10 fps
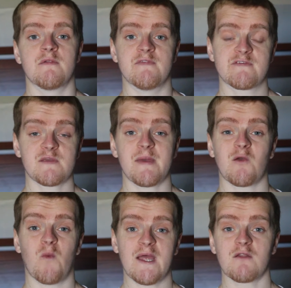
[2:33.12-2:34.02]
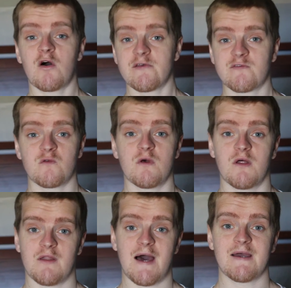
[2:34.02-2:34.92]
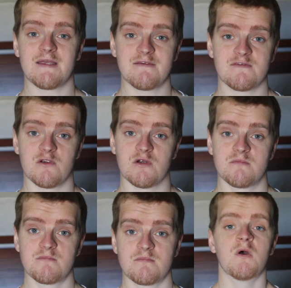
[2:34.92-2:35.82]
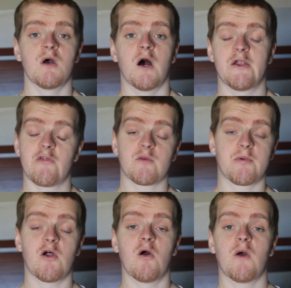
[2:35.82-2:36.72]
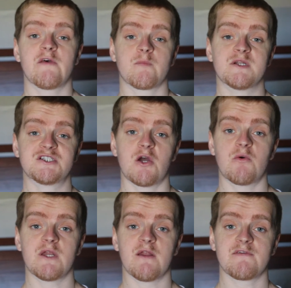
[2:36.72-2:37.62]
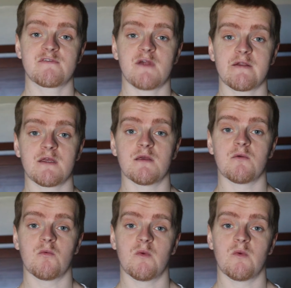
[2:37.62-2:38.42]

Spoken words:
This can make weight loss a lot easier. Another pro has been shown in a study